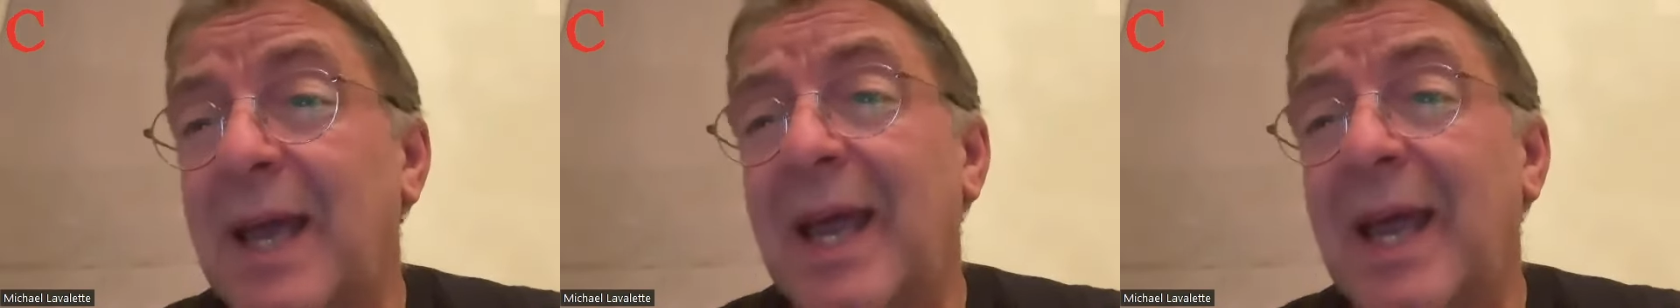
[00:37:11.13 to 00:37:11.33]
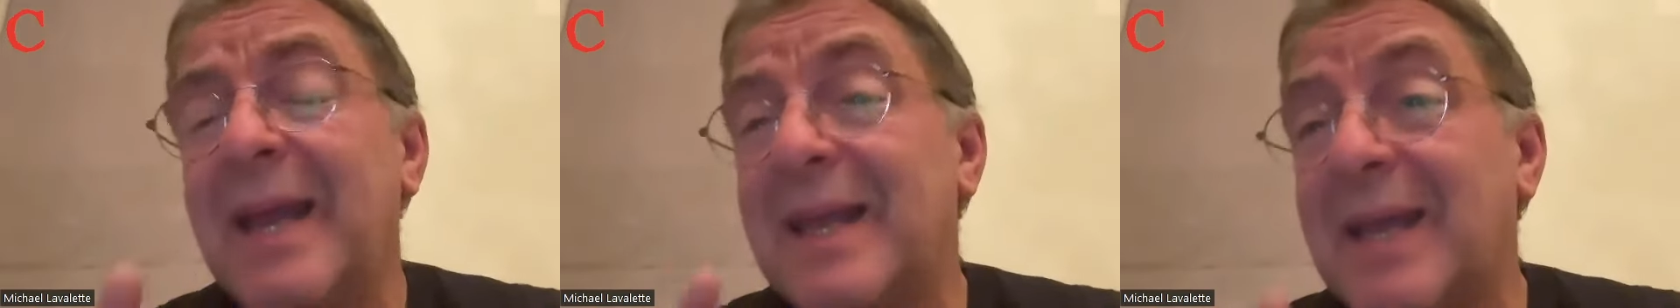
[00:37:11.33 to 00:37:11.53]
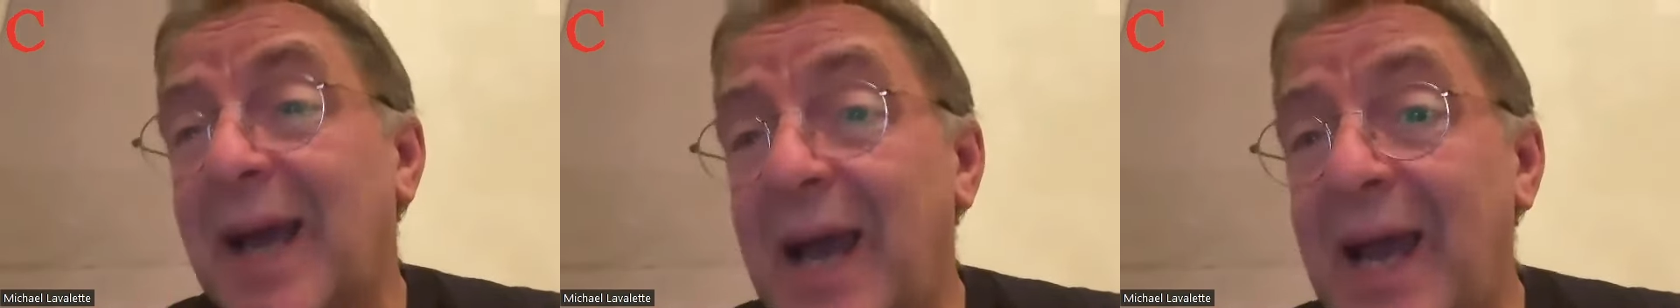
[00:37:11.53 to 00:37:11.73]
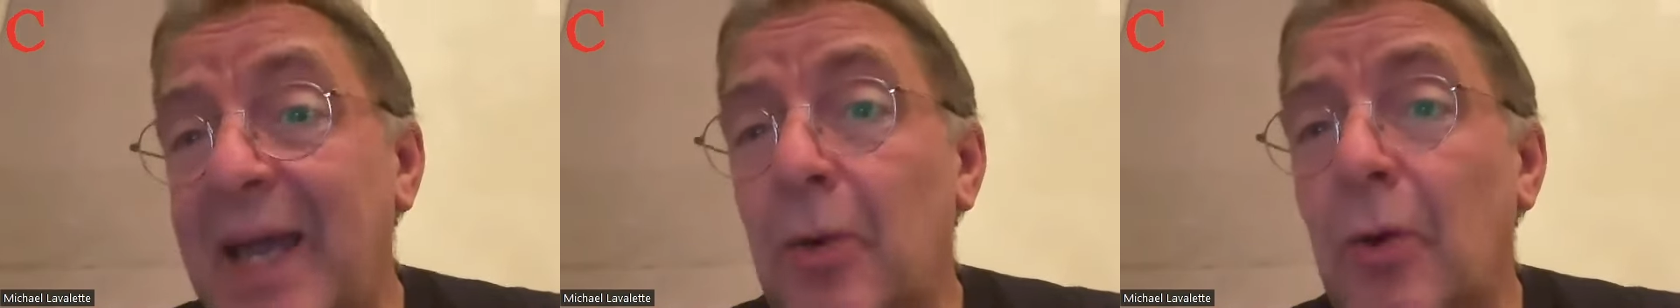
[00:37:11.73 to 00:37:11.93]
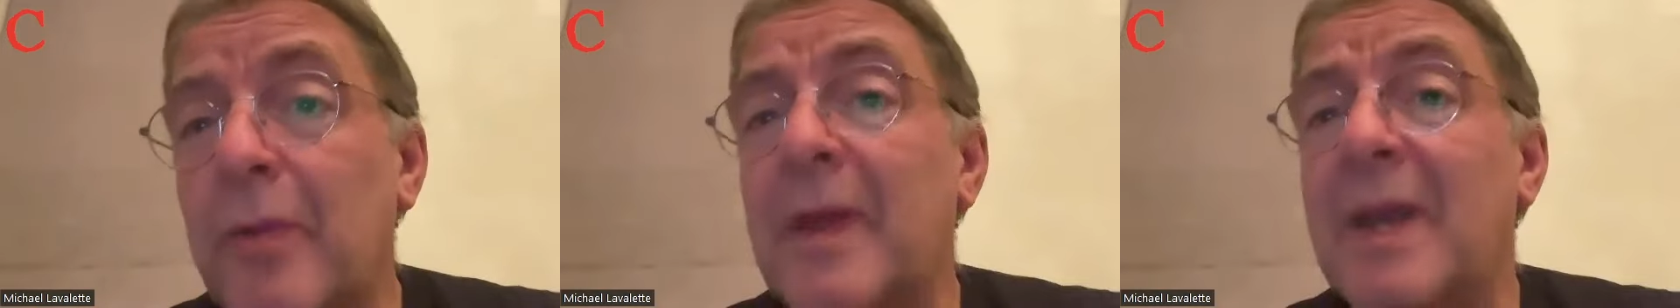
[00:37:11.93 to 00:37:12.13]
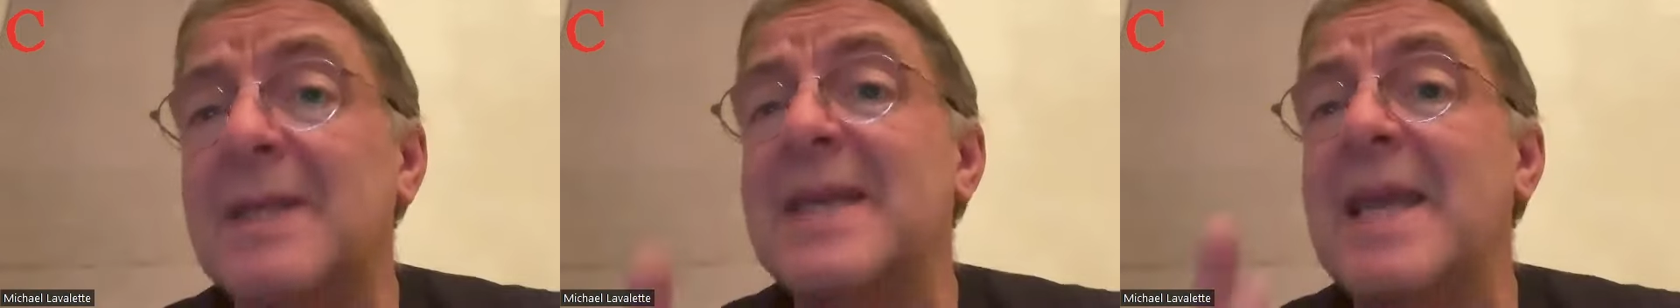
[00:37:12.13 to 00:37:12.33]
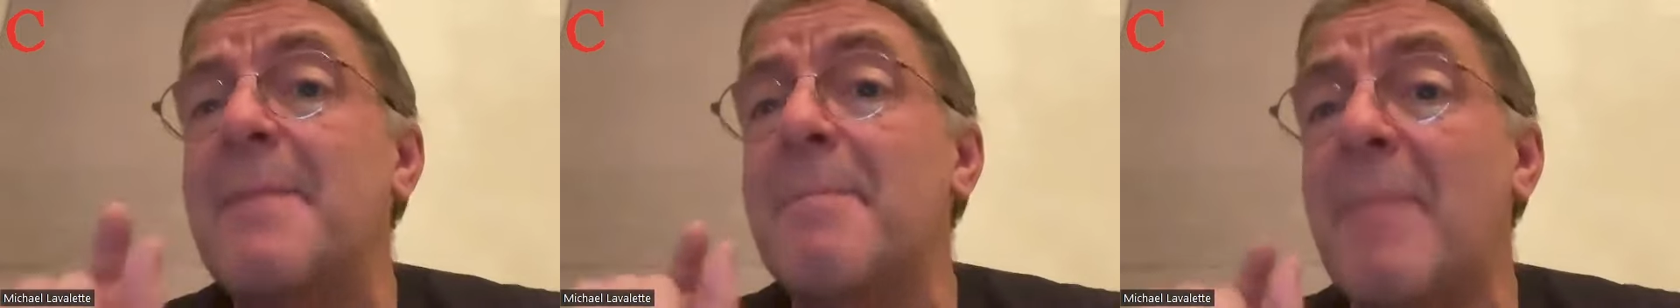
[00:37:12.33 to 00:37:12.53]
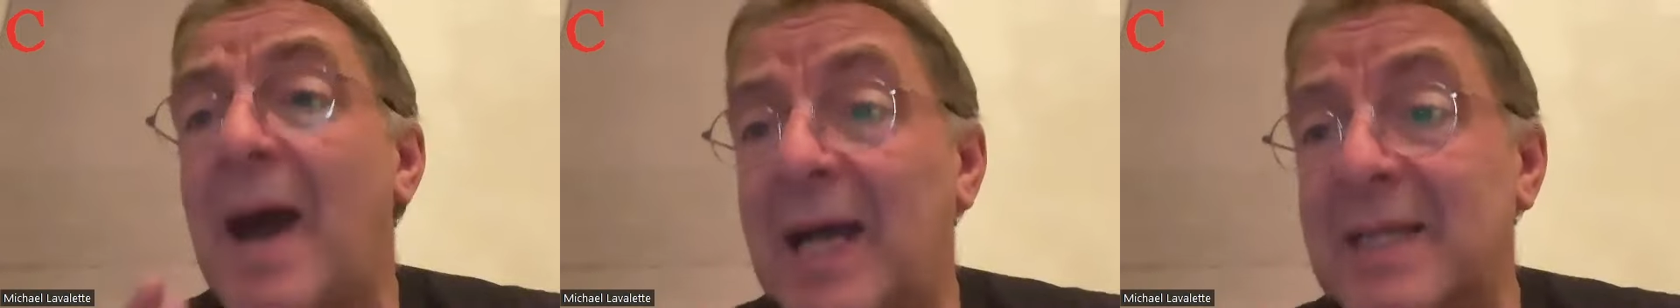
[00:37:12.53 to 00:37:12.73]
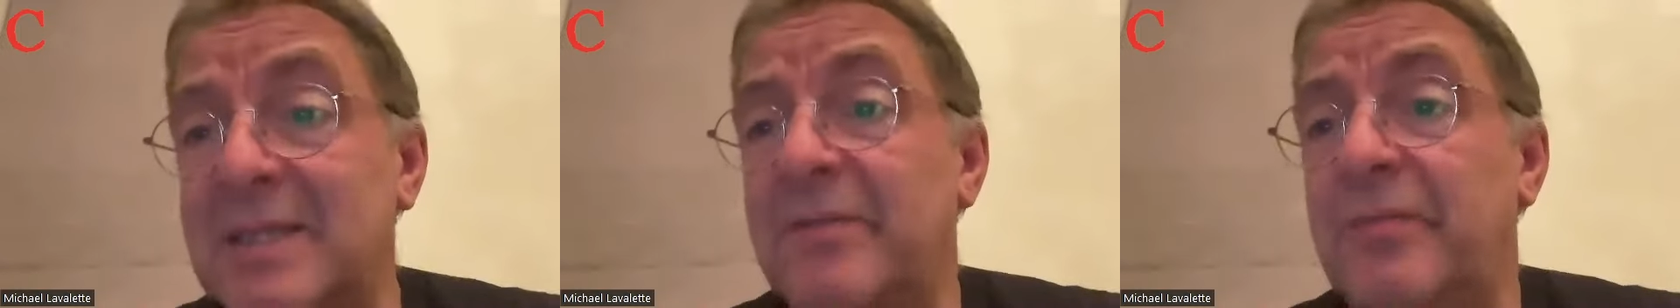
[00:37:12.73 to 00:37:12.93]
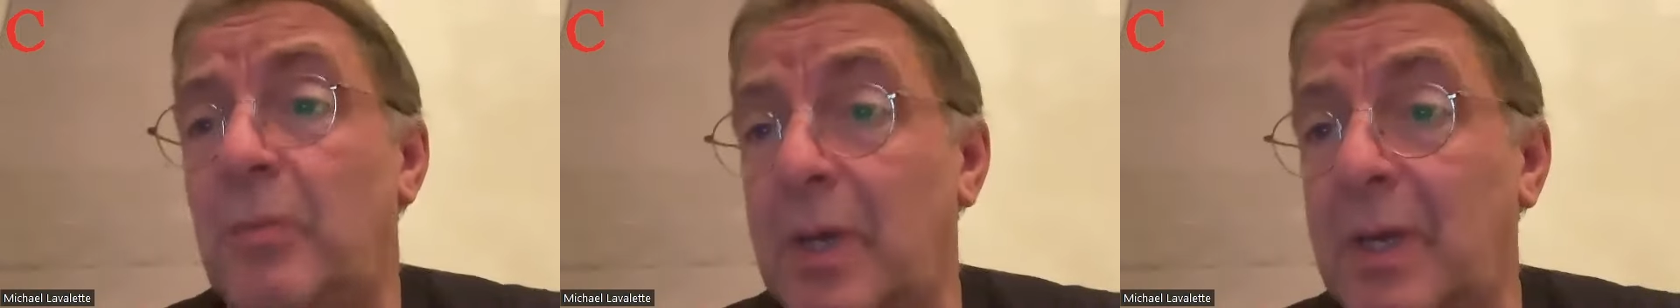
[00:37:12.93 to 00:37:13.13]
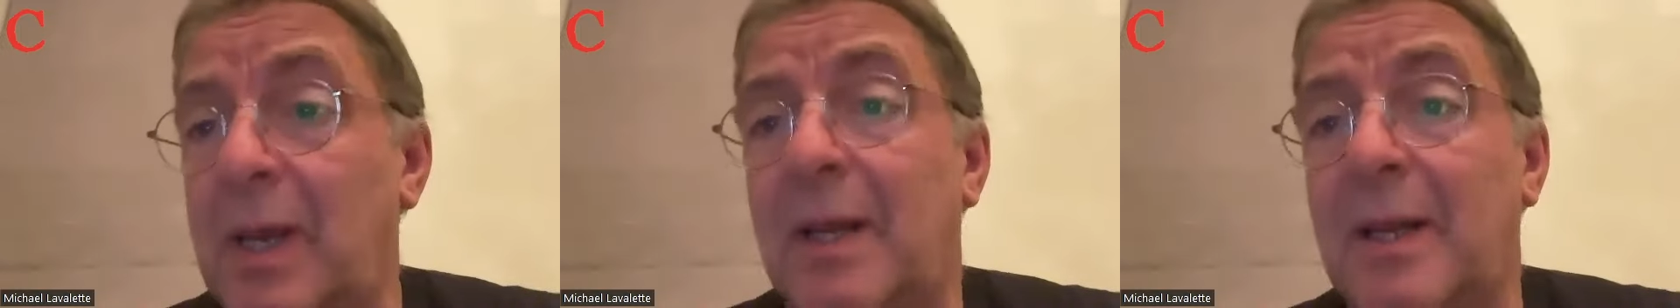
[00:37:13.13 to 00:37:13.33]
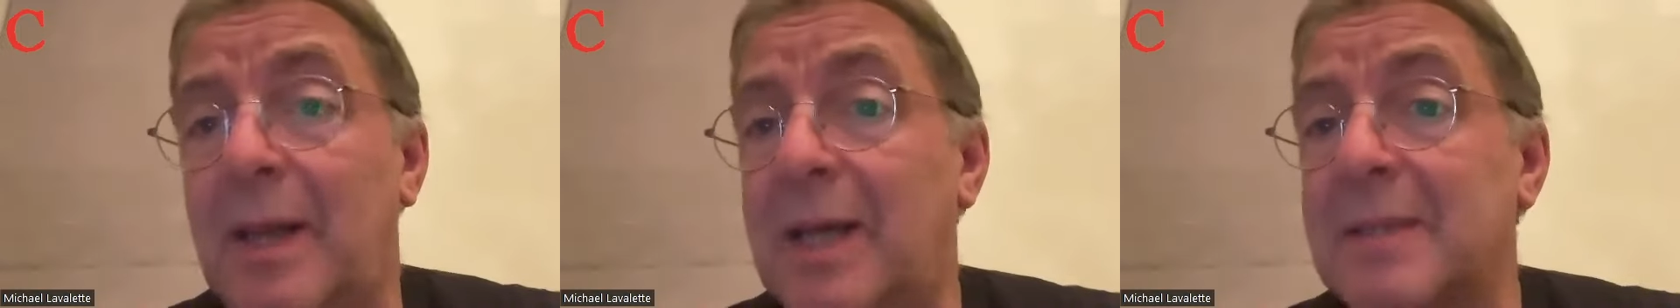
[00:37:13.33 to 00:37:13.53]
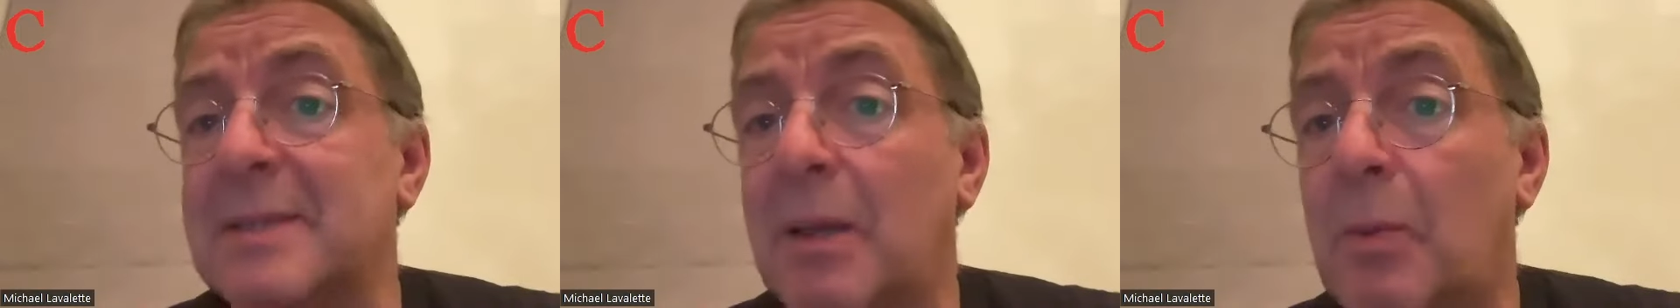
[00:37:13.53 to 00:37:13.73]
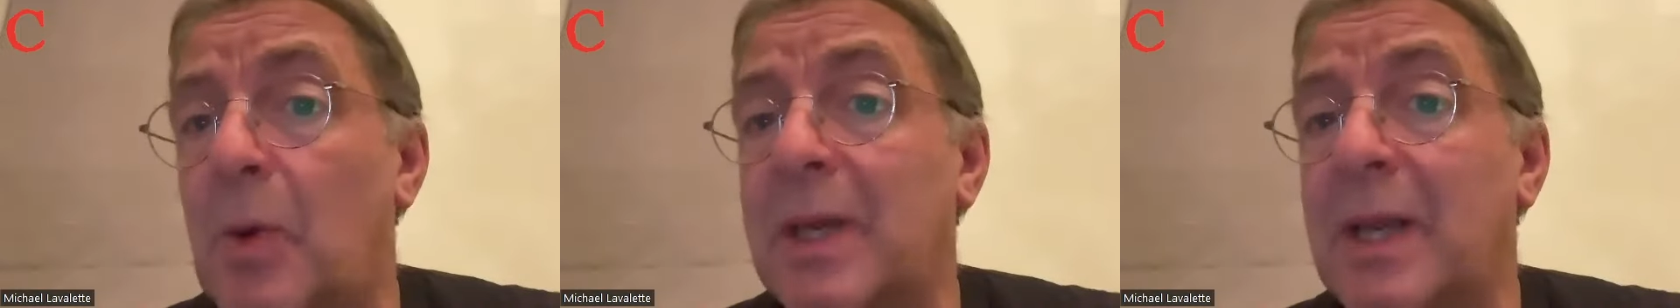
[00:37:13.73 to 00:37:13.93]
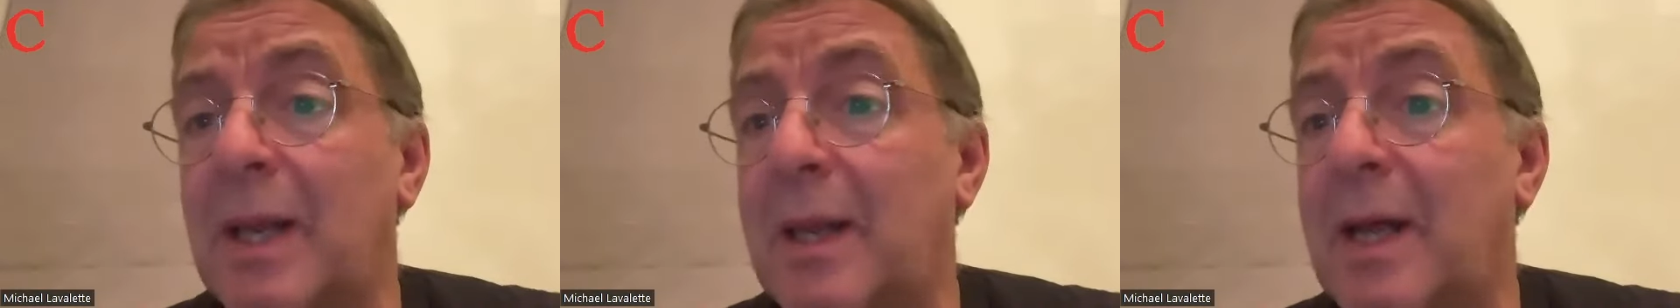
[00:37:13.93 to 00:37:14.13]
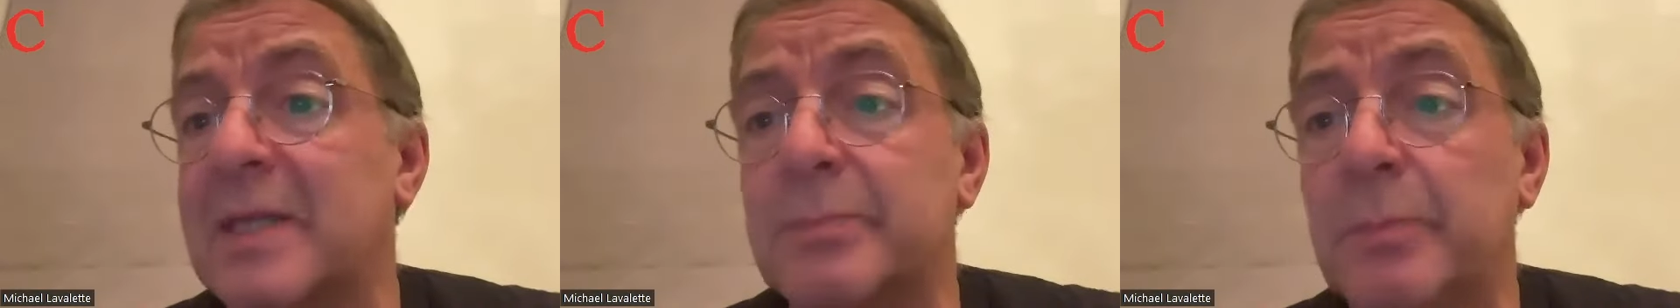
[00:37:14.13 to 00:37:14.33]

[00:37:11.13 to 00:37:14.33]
In Cairo, there is a massive working class and a working class